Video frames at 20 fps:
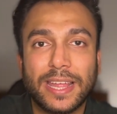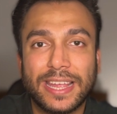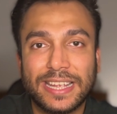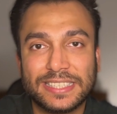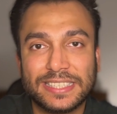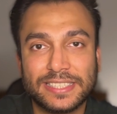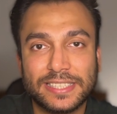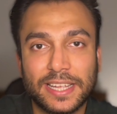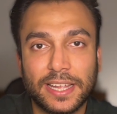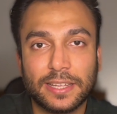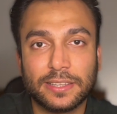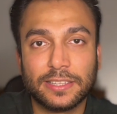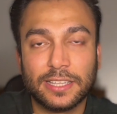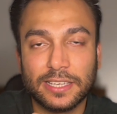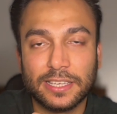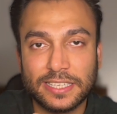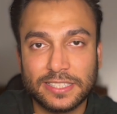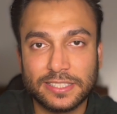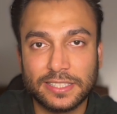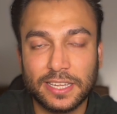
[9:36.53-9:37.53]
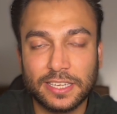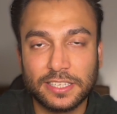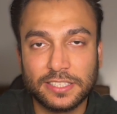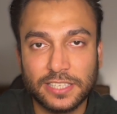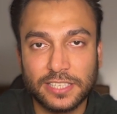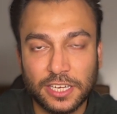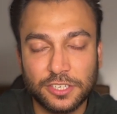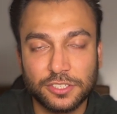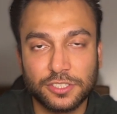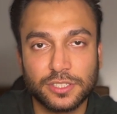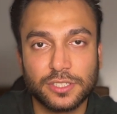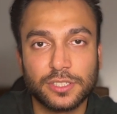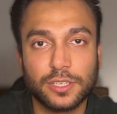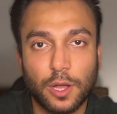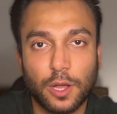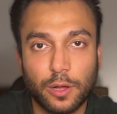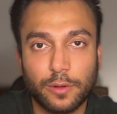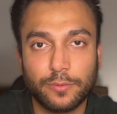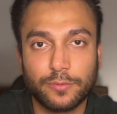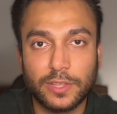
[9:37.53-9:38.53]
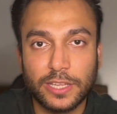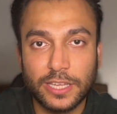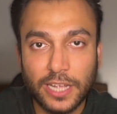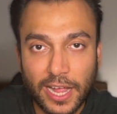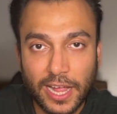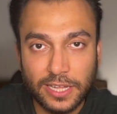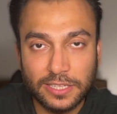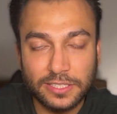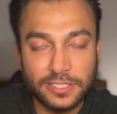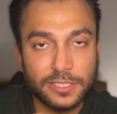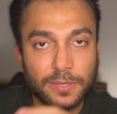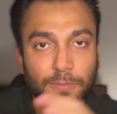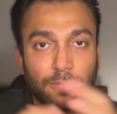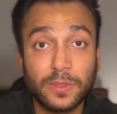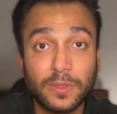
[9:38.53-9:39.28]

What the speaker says: acing the listening section of the IELTS.